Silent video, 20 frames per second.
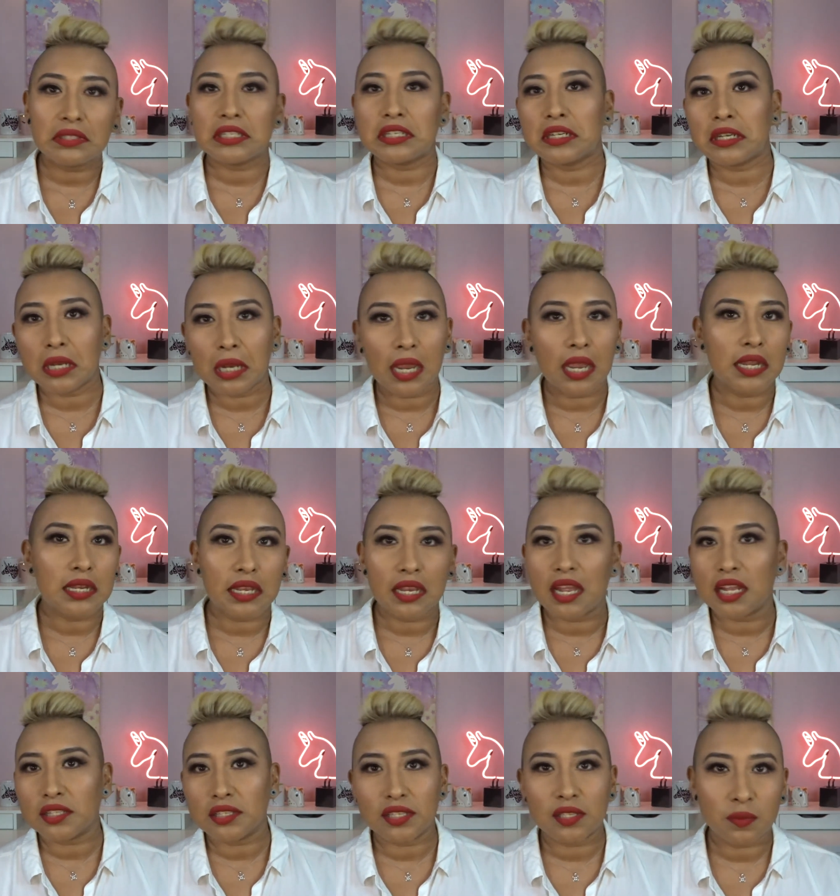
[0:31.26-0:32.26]
Kind of
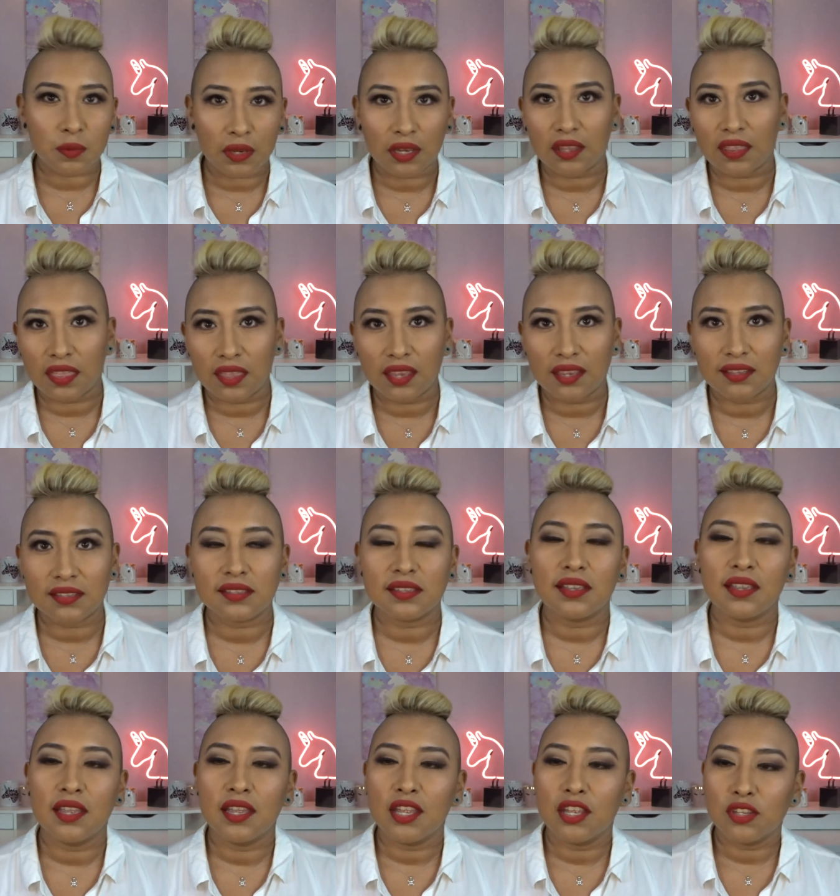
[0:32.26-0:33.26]
got the swing of things.
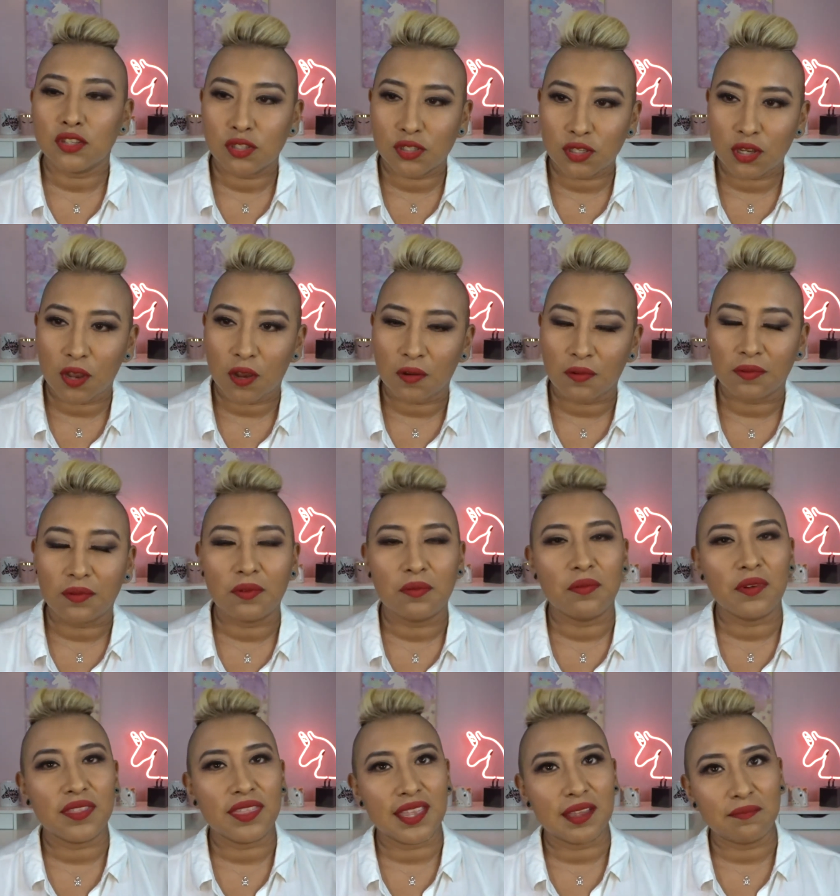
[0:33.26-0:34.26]
So,
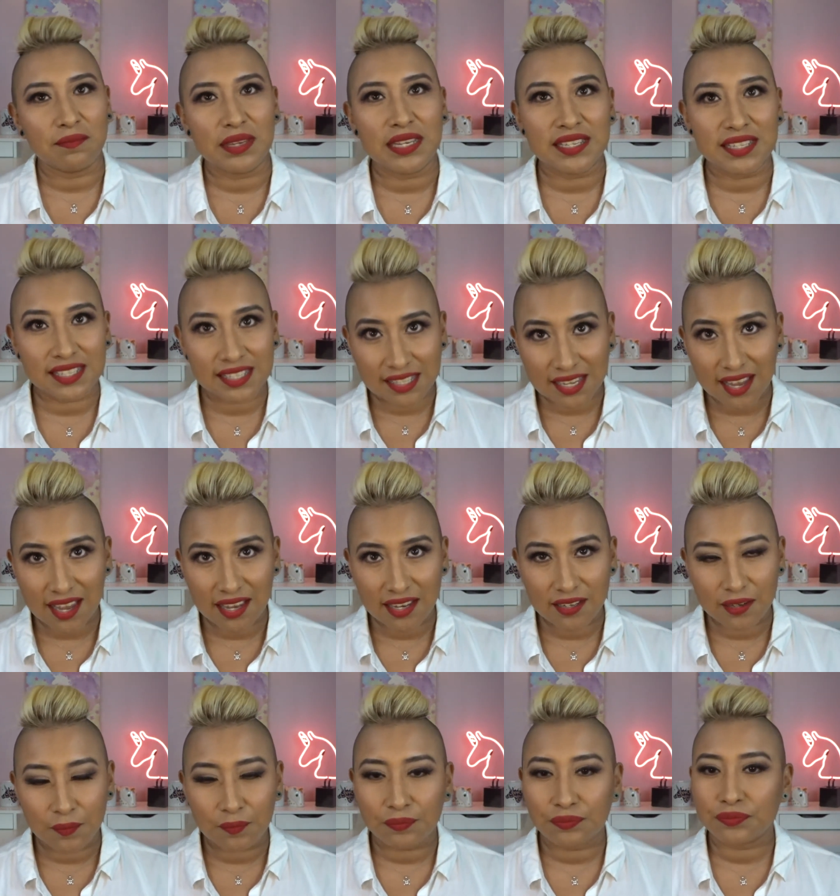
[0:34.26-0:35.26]
with that being said,
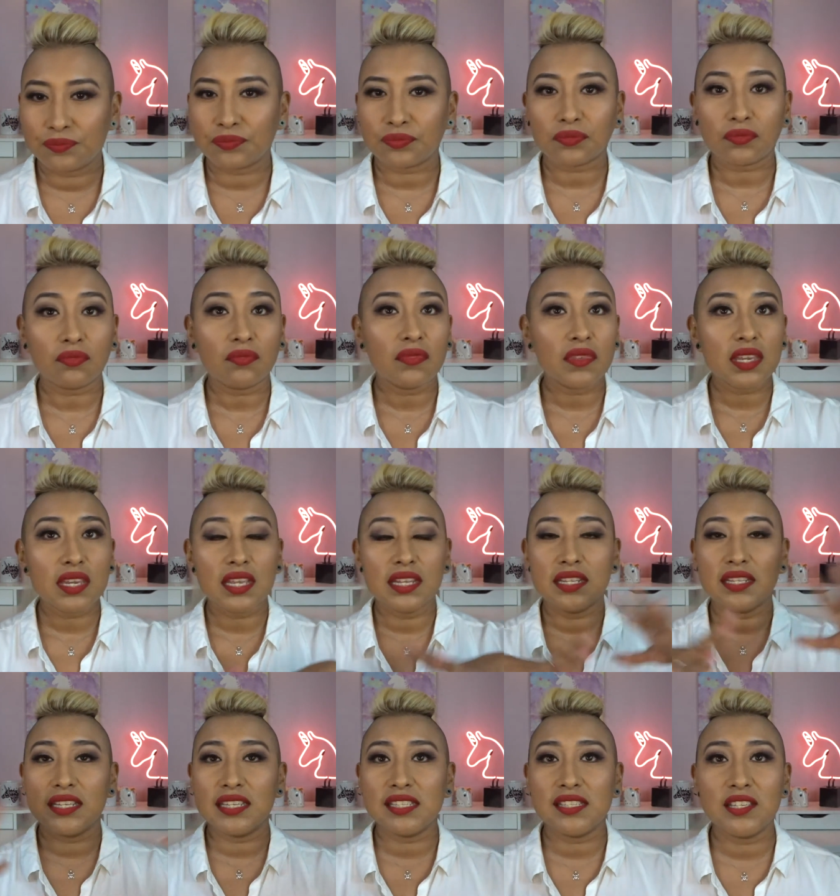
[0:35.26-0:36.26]

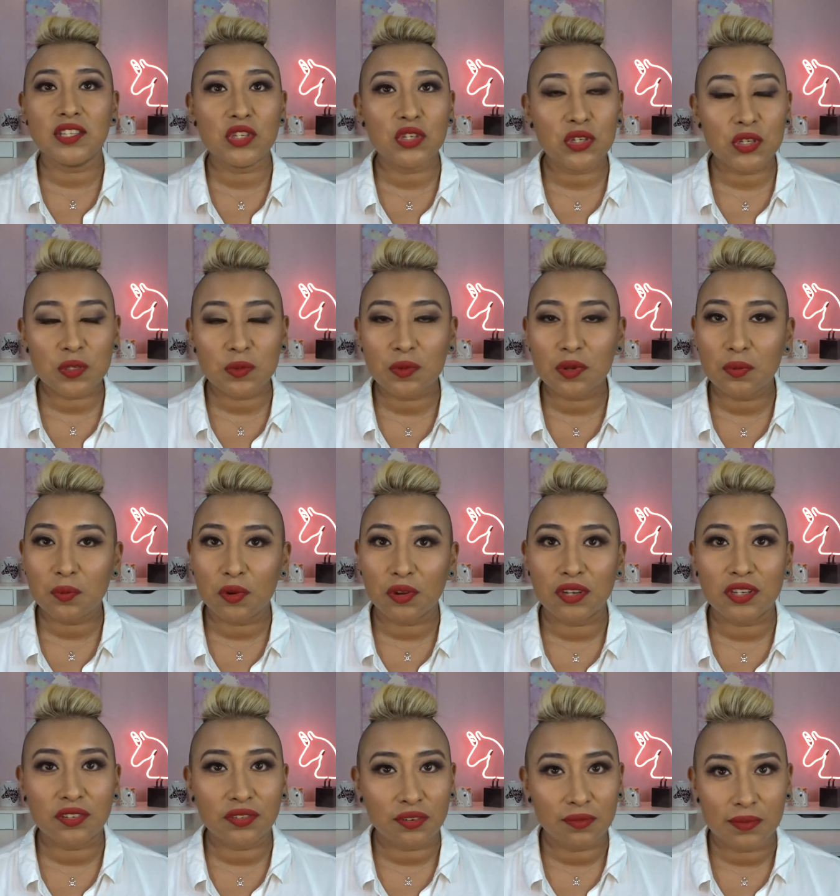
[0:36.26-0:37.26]
this is just what
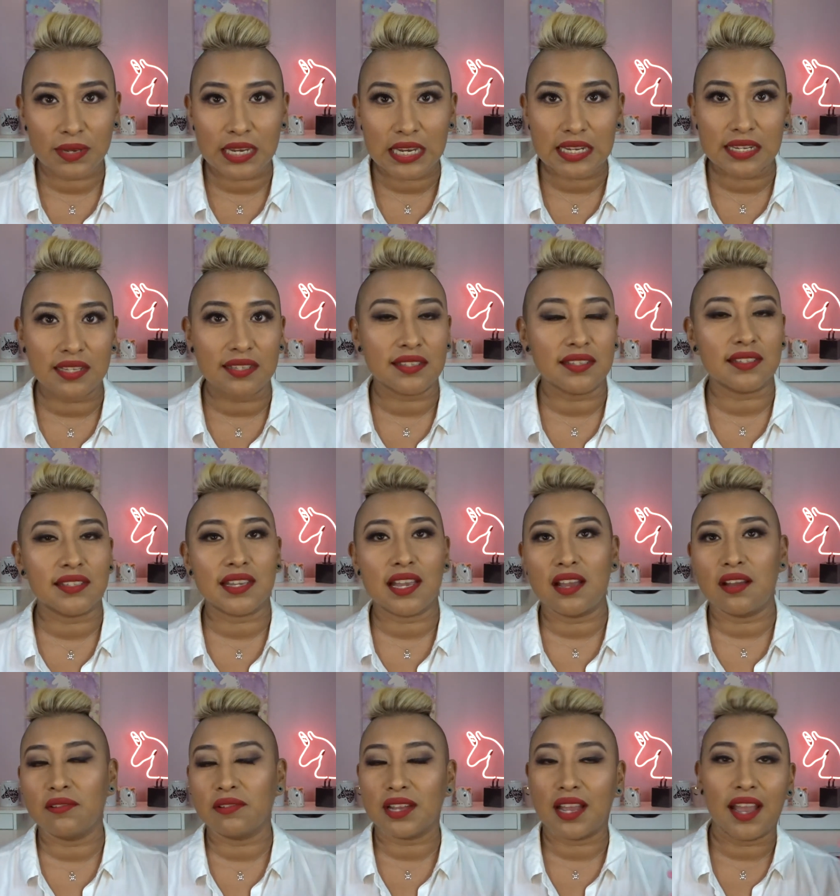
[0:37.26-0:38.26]
works for me. This is
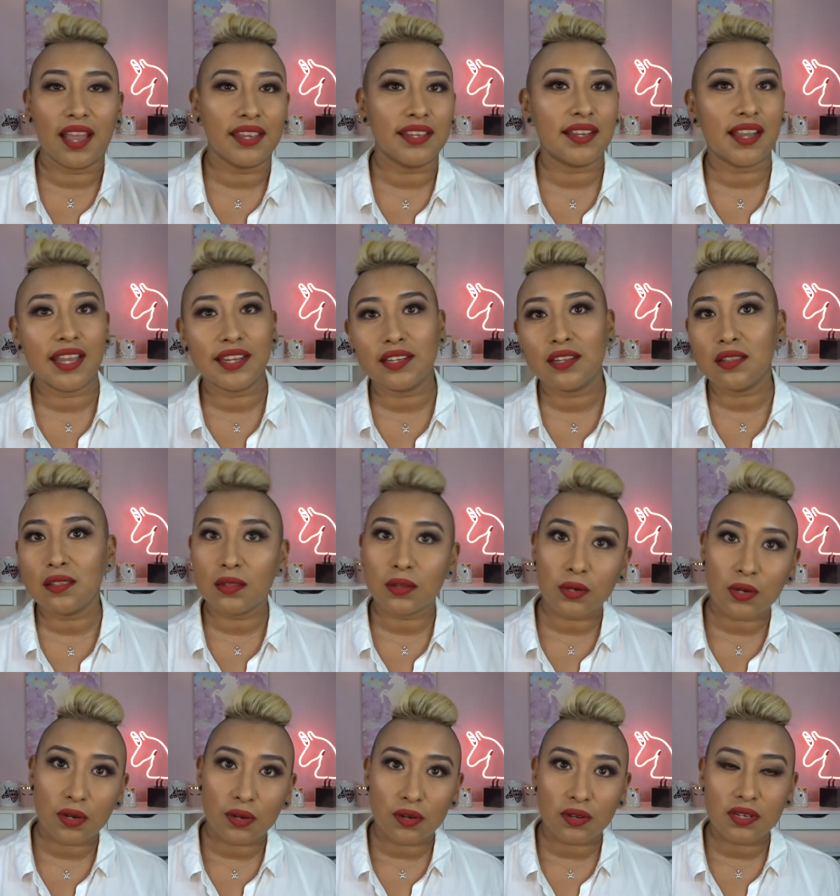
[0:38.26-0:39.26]
how I kind of
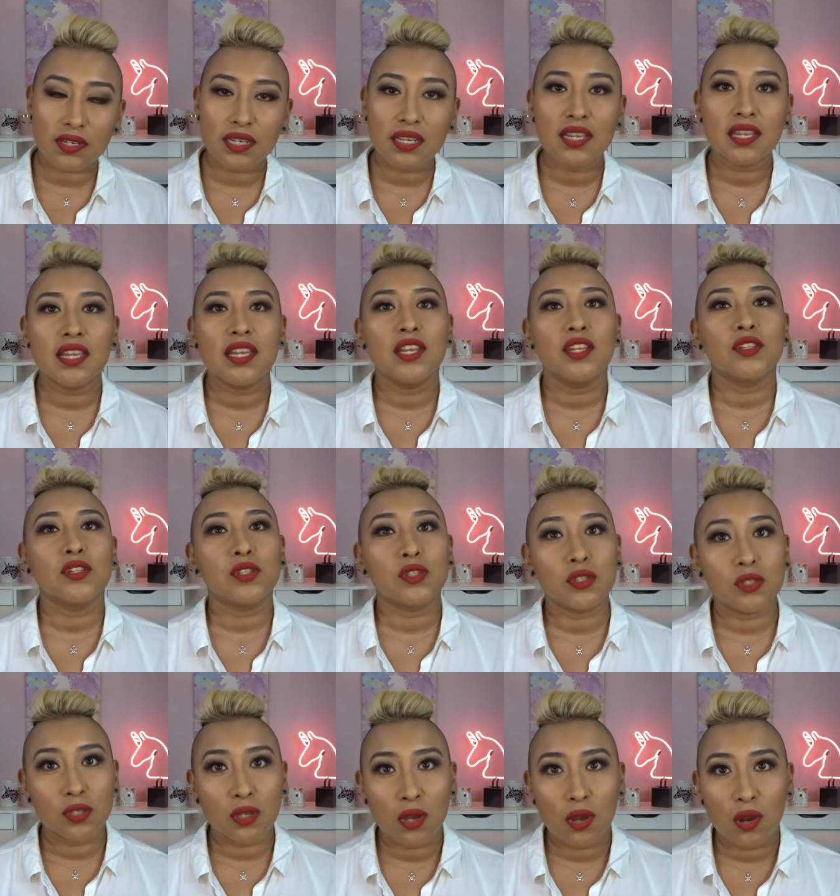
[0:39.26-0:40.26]
learned.
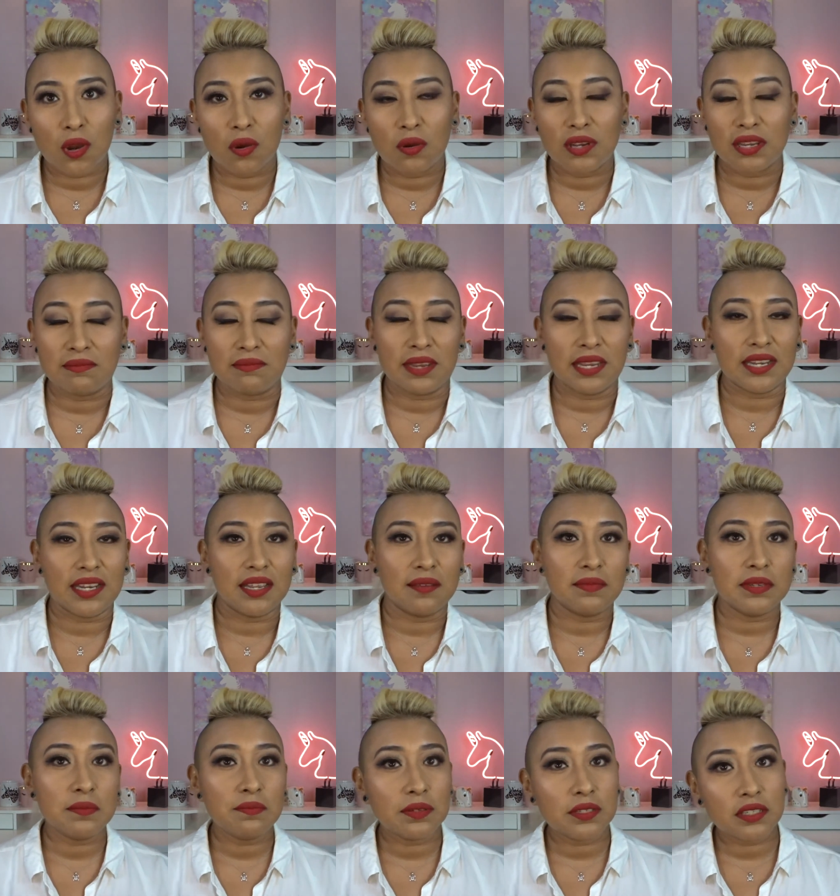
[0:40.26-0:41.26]
So, it may not
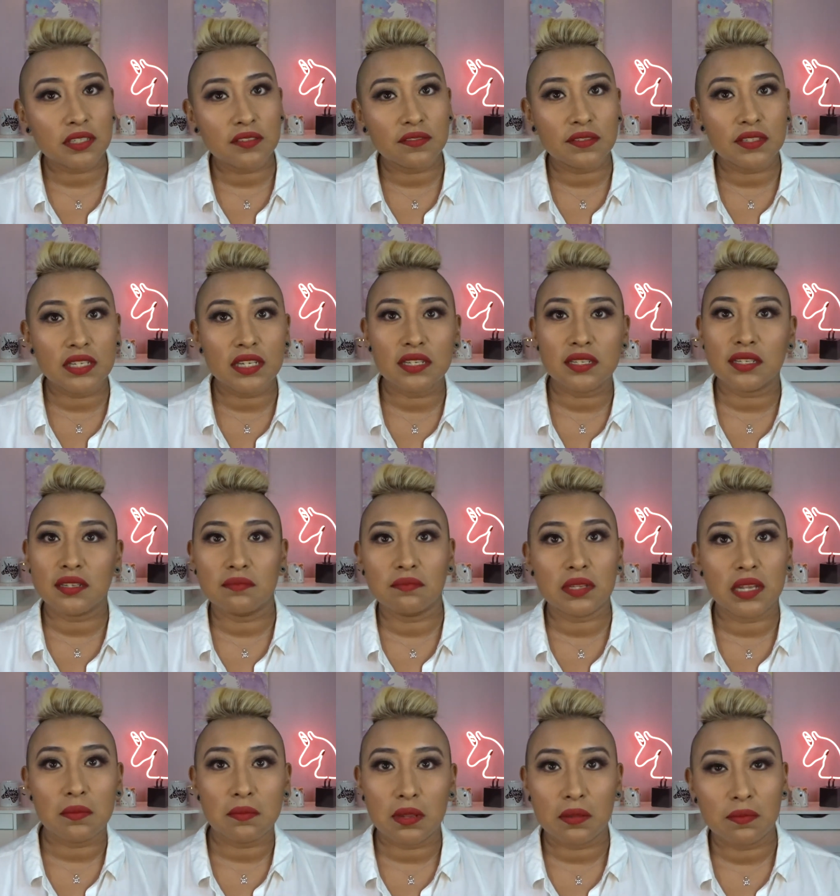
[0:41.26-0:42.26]
be perfect and
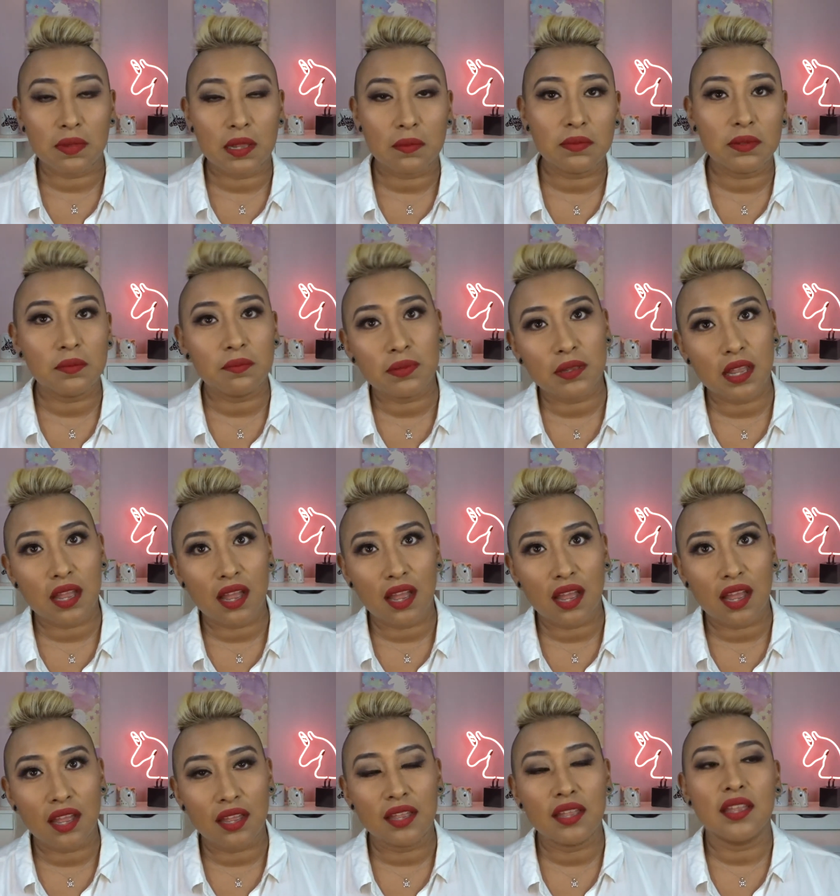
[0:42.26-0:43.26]
blah, blah, blah, blah,
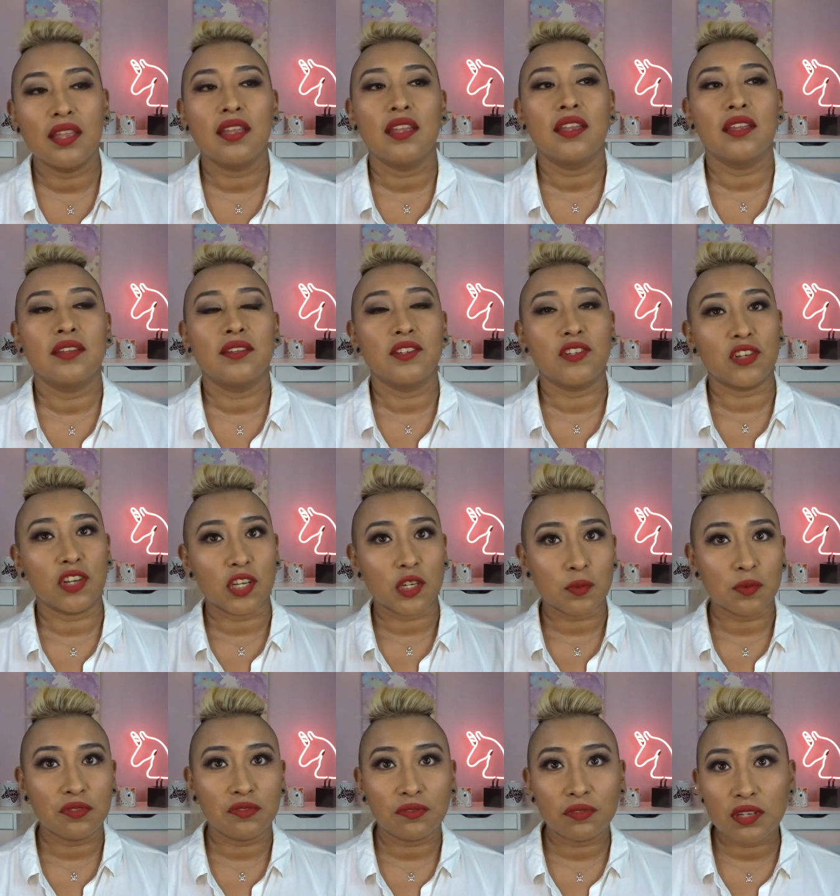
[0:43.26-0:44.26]
blah.
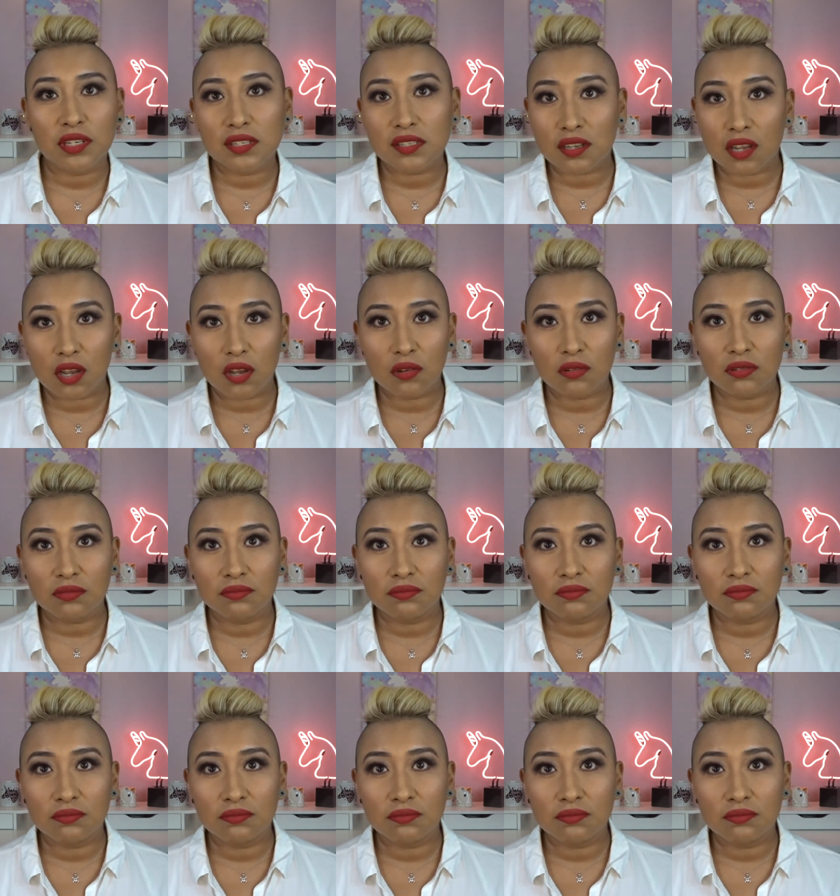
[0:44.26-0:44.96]
Judgment-free zone.